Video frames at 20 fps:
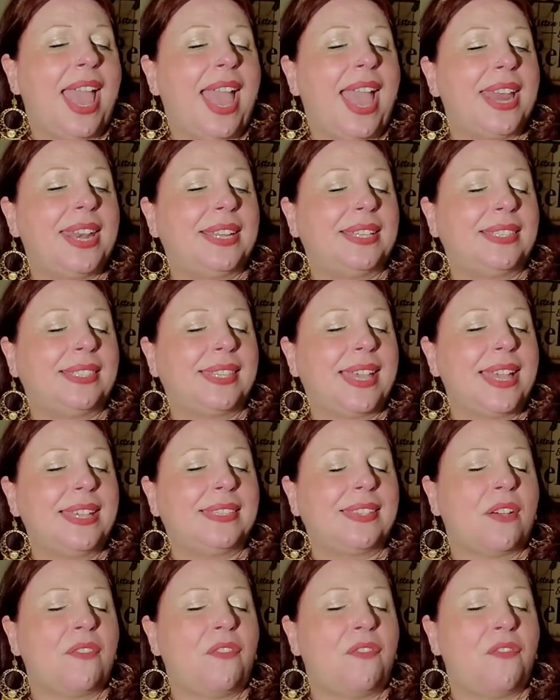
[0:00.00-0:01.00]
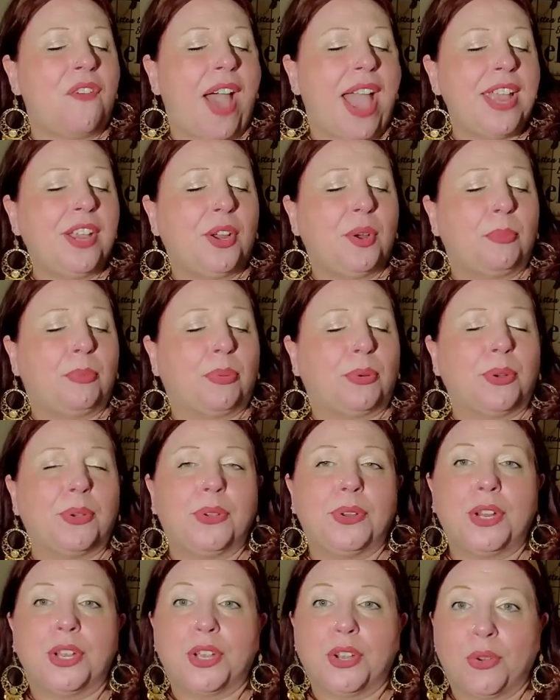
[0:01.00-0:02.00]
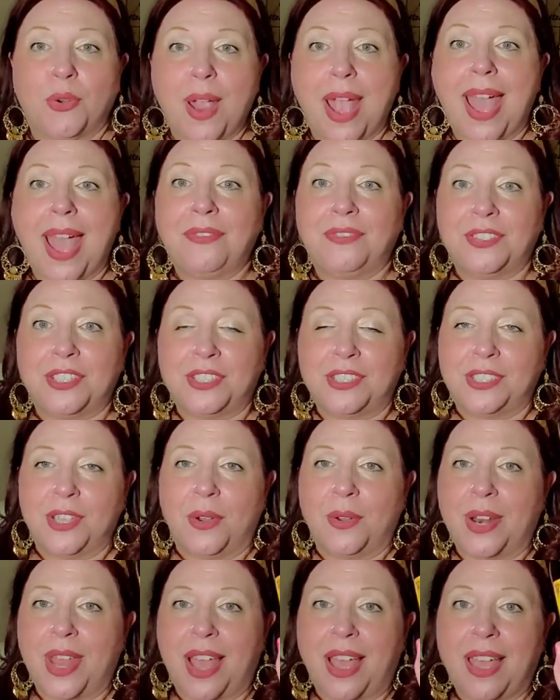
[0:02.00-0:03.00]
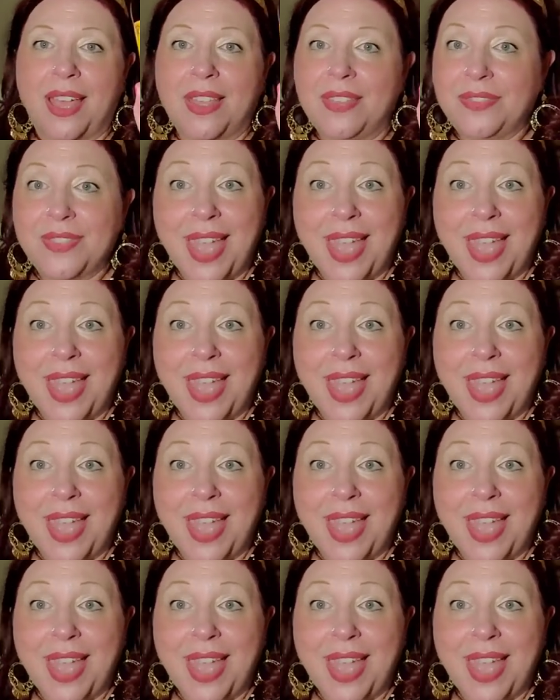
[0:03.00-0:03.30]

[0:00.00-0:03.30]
And it says fire brewed craft soda.